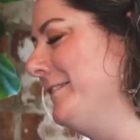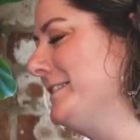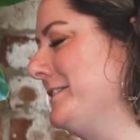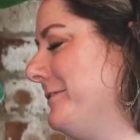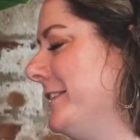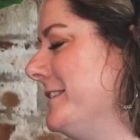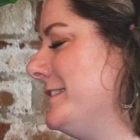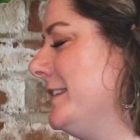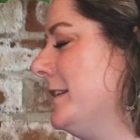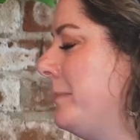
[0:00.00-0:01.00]
was the first
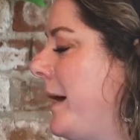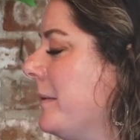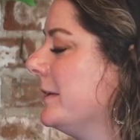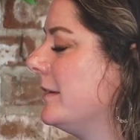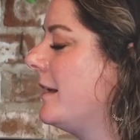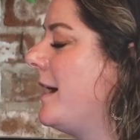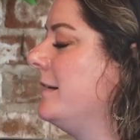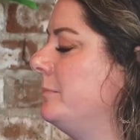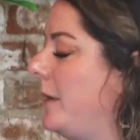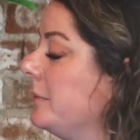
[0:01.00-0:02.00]
city to
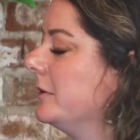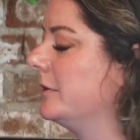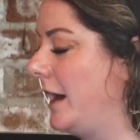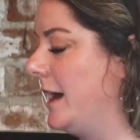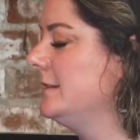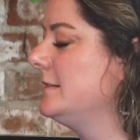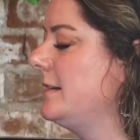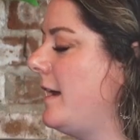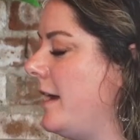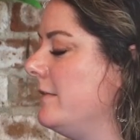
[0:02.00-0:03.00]
popularize
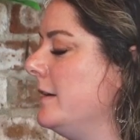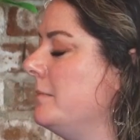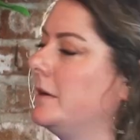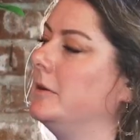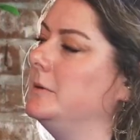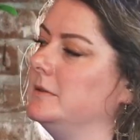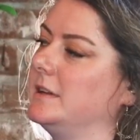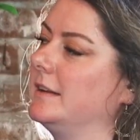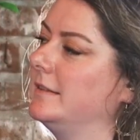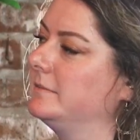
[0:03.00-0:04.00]
heavy metal
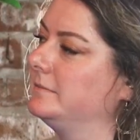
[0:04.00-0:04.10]
music.